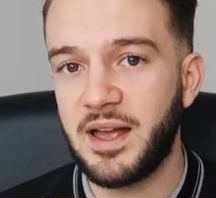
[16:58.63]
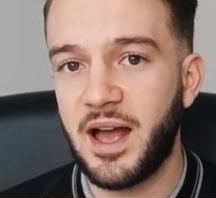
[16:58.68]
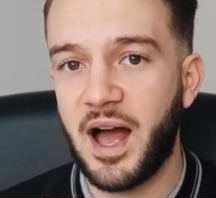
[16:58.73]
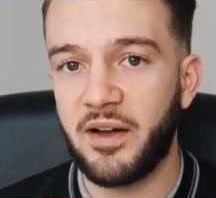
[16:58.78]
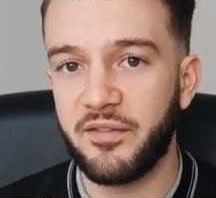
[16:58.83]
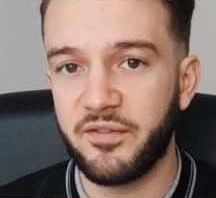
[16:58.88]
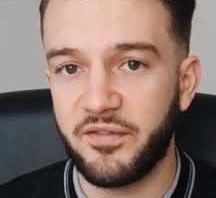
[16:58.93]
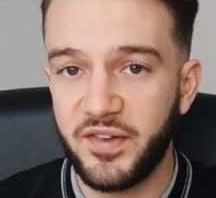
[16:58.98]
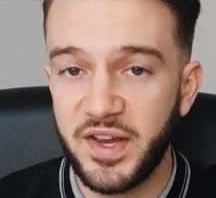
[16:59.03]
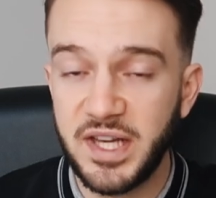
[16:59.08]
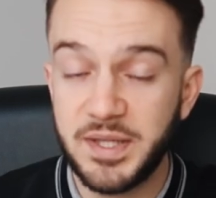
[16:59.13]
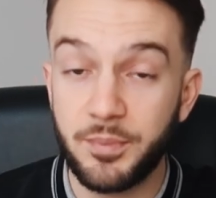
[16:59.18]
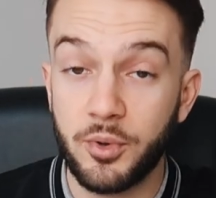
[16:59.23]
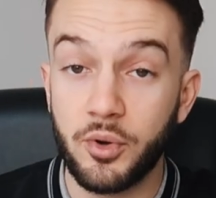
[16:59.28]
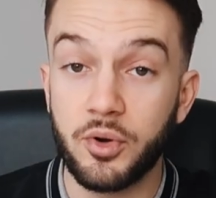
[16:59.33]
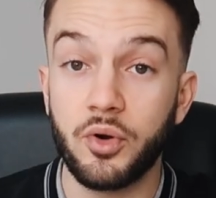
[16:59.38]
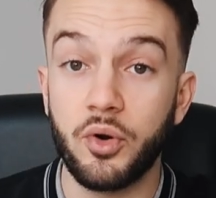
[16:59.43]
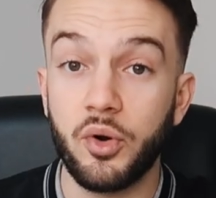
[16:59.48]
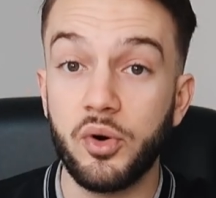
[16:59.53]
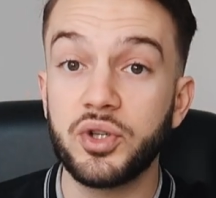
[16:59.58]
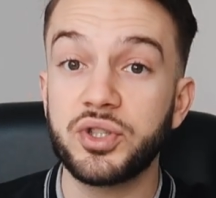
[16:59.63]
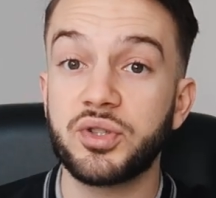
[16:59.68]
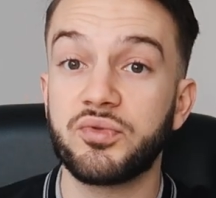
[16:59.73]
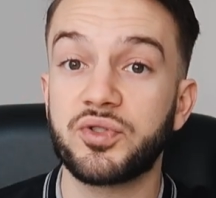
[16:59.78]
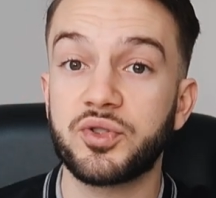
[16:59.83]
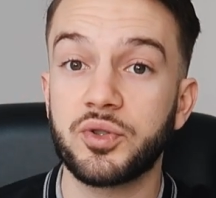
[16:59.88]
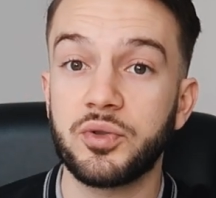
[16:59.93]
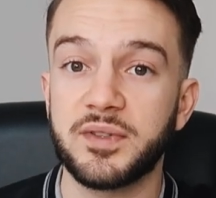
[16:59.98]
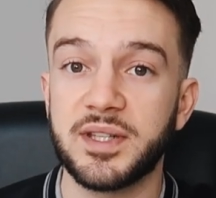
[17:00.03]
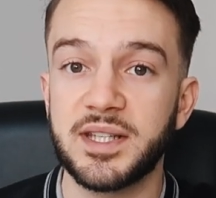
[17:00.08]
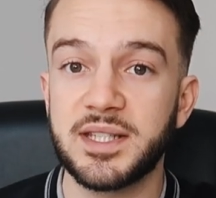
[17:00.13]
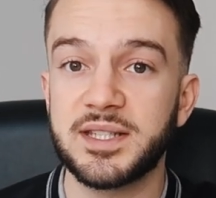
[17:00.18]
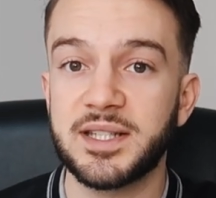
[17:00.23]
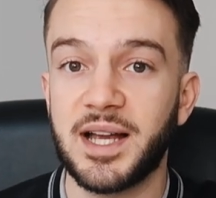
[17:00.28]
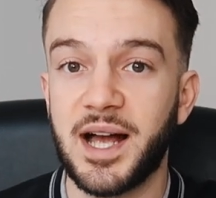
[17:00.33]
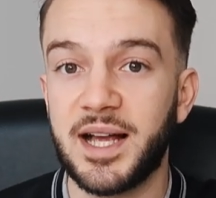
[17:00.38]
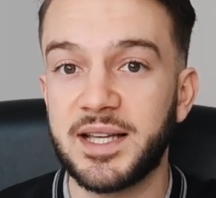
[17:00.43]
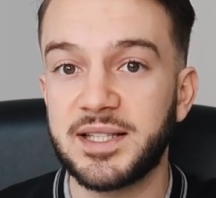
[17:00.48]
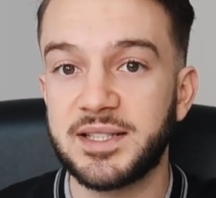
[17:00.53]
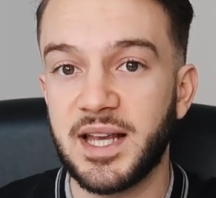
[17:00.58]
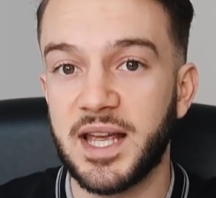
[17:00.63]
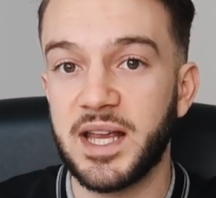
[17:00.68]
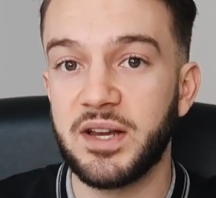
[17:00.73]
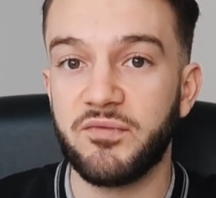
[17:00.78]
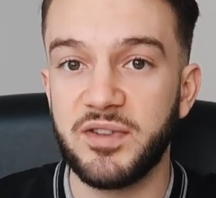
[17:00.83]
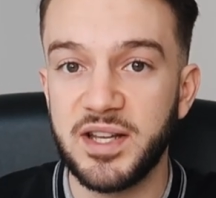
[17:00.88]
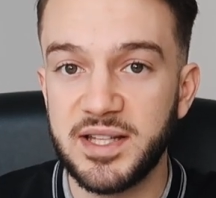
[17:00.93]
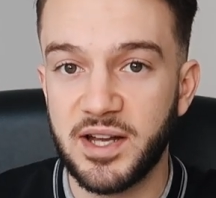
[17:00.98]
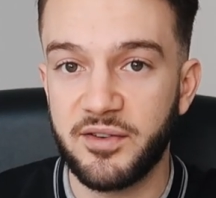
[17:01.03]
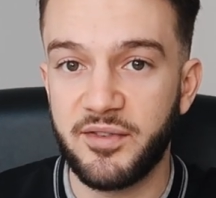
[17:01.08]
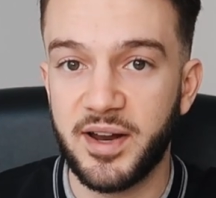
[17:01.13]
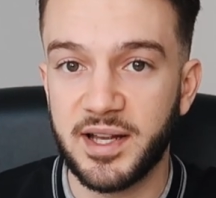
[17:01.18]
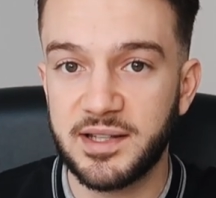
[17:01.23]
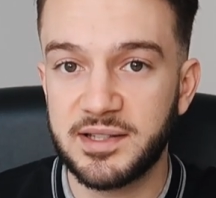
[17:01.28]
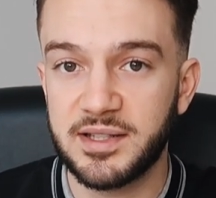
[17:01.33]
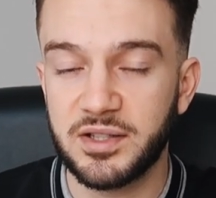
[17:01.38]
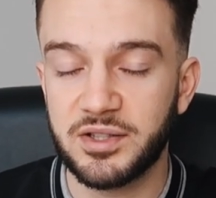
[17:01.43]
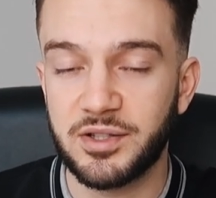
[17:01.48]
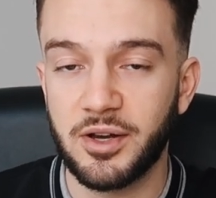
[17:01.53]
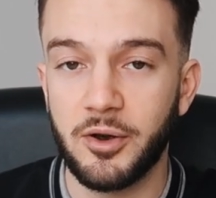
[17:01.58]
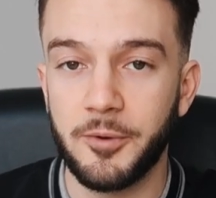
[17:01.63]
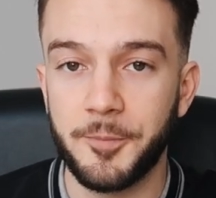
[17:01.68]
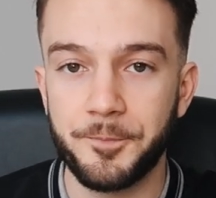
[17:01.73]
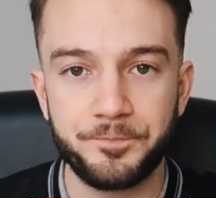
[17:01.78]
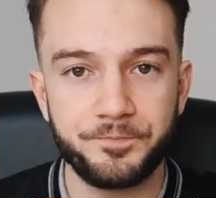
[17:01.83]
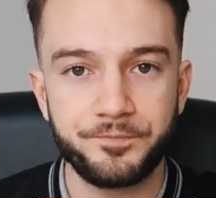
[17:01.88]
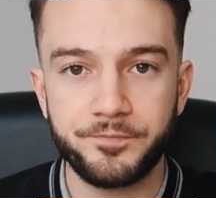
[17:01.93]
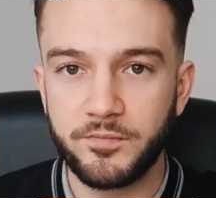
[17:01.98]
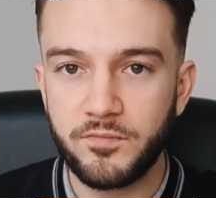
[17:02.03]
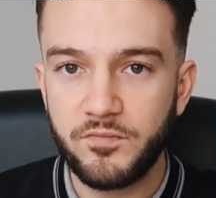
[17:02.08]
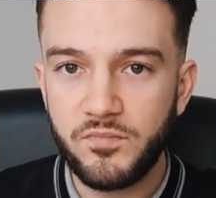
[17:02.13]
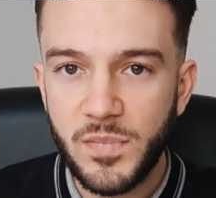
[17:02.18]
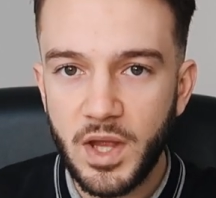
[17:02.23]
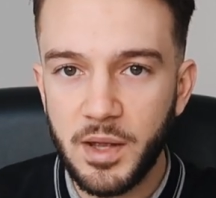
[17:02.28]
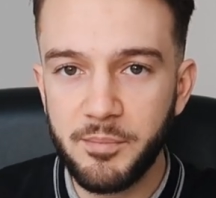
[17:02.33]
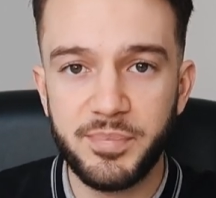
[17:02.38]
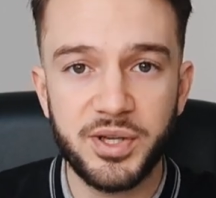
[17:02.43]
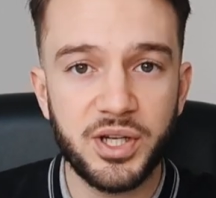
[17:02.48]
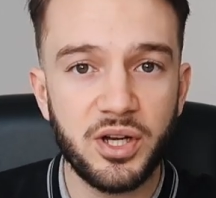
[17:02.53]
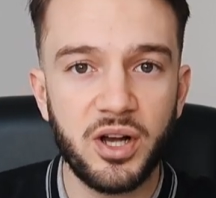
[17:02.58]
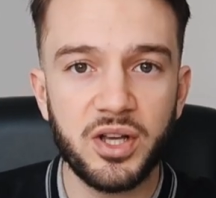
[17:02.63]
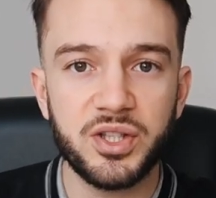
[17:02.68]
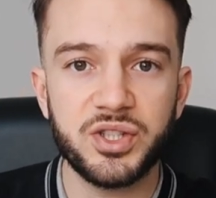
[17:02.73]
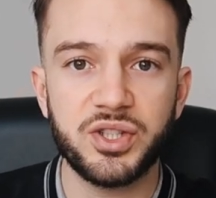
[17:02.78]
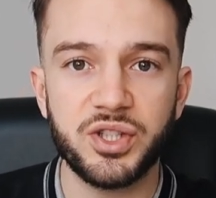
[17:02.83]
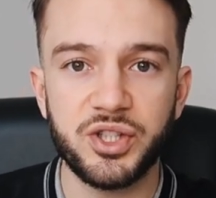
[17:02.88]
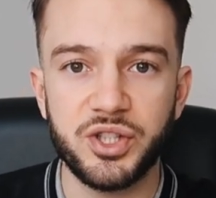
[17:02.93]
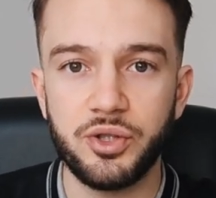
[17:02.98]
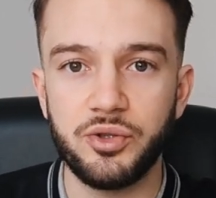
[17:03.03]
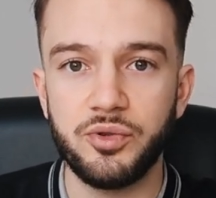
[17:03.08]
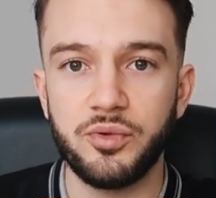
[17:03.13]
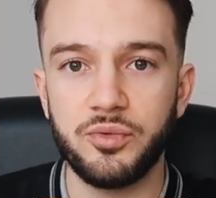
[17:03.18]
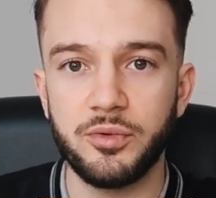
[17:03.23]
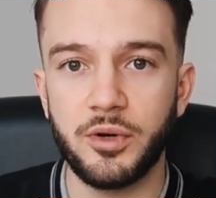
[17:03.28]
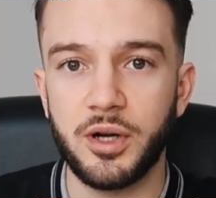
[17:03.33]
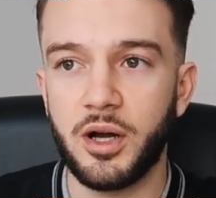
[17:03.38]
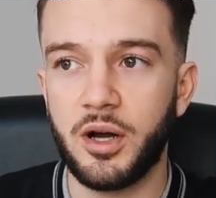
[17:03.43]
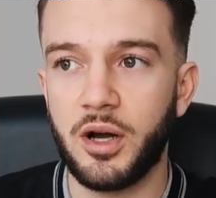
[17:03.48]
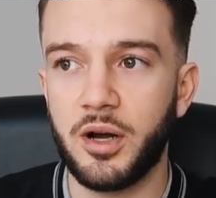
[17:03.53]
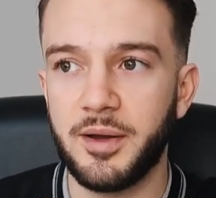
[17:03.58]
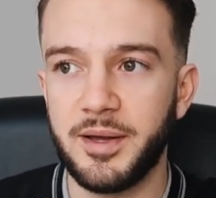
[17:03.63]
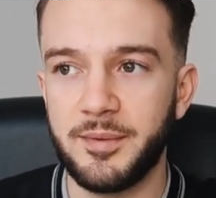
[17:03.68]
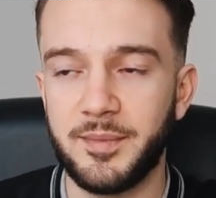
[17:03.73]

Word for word: And Facebook also saw this as a redirect. So because you are,